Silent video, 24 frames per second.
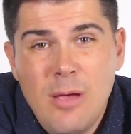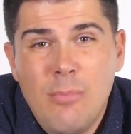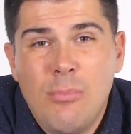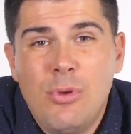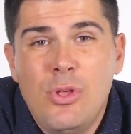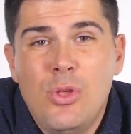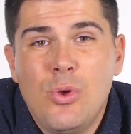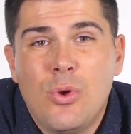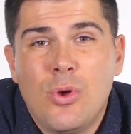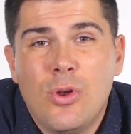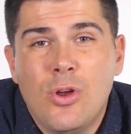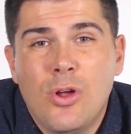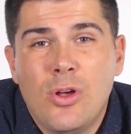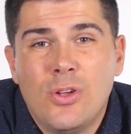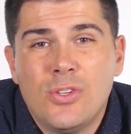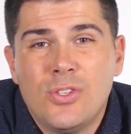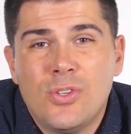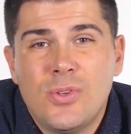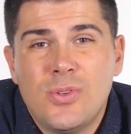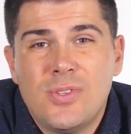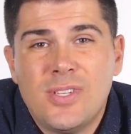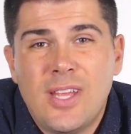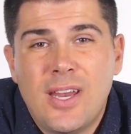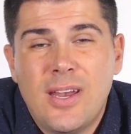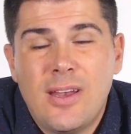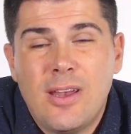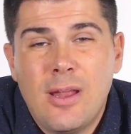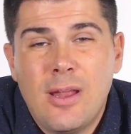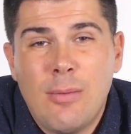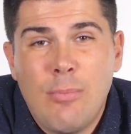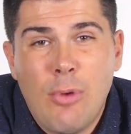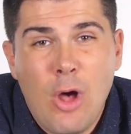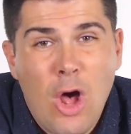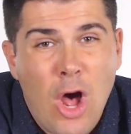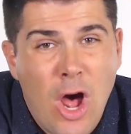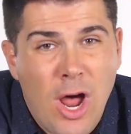but you can also set it
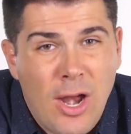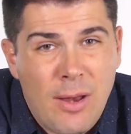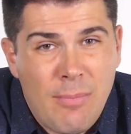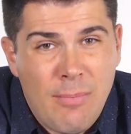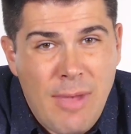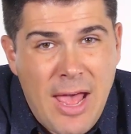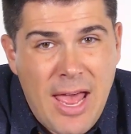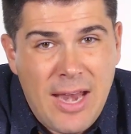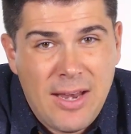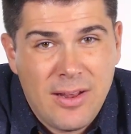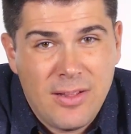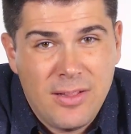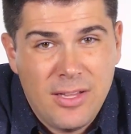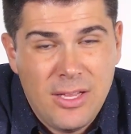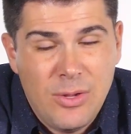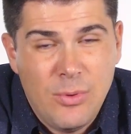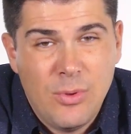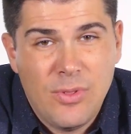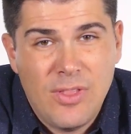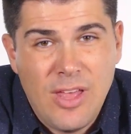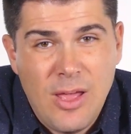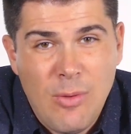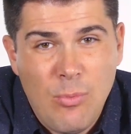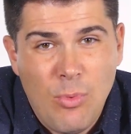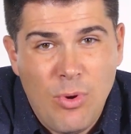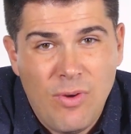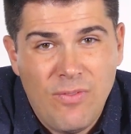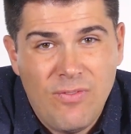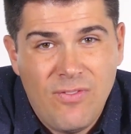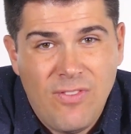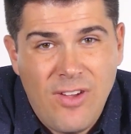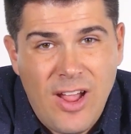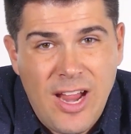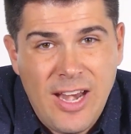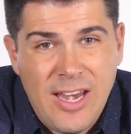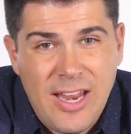up automatically with M1
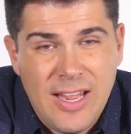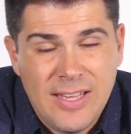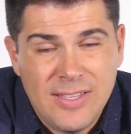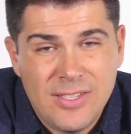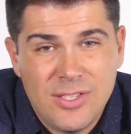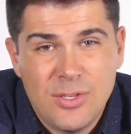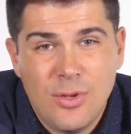Finance.